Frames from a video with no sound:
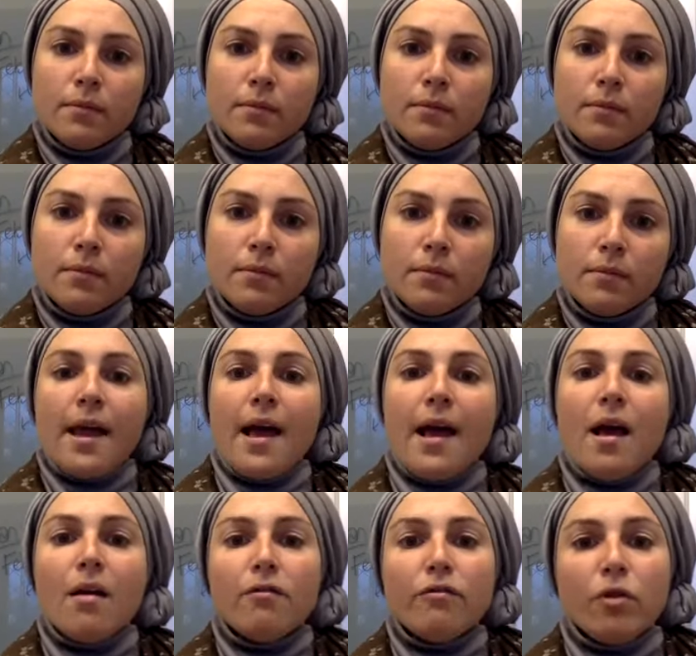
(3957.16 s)
we're not going to
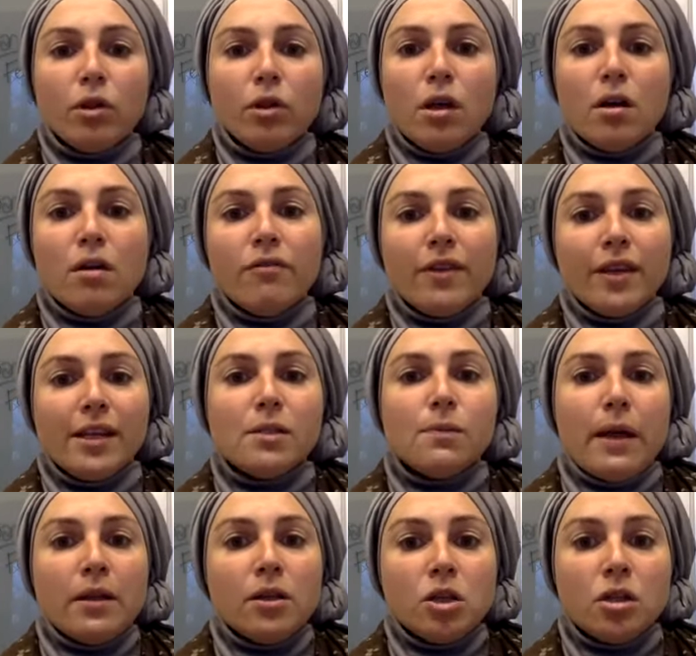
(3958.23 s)
have a lot of
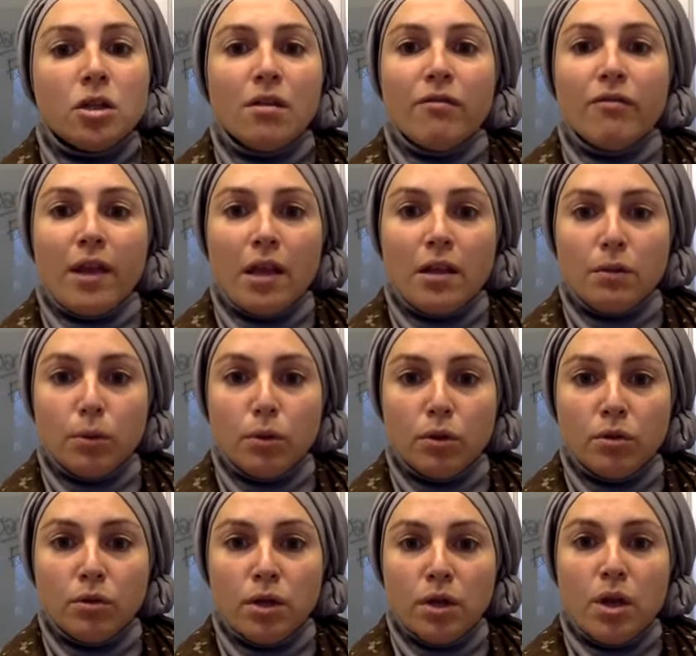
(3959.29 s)
expansion
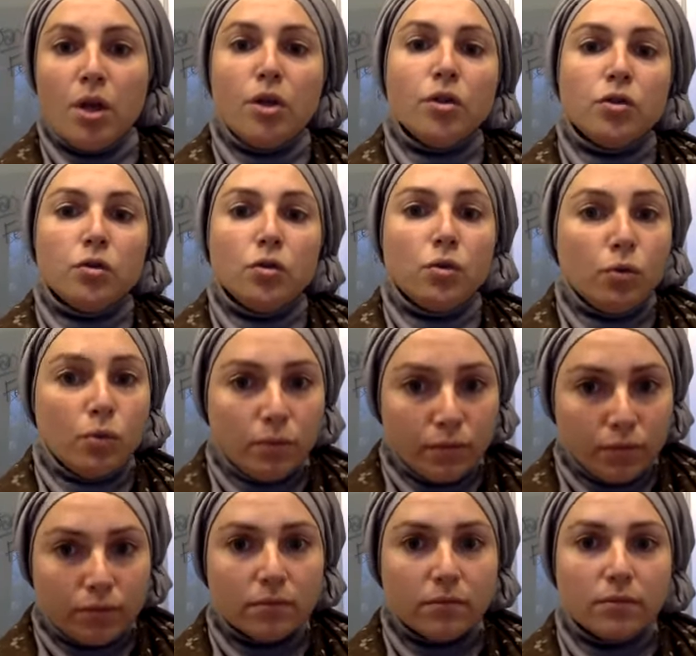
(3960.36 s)
available mm. to
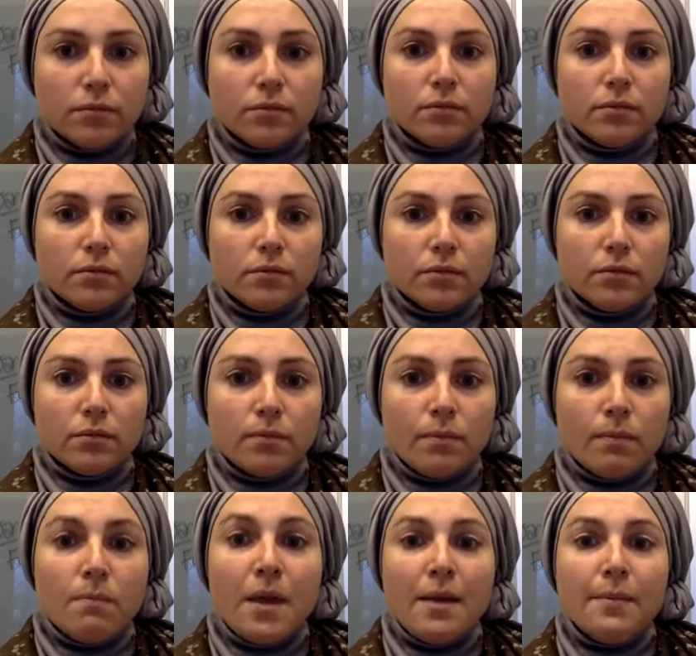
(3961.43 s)

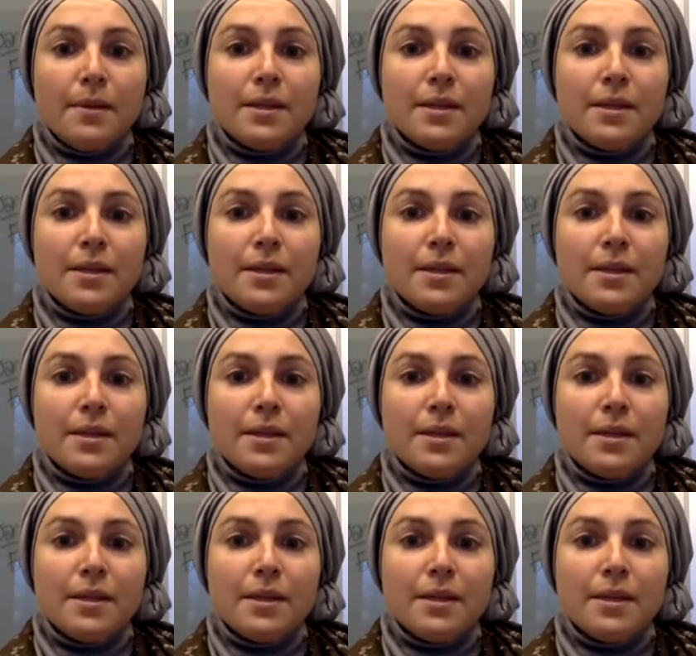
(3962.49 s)
maybe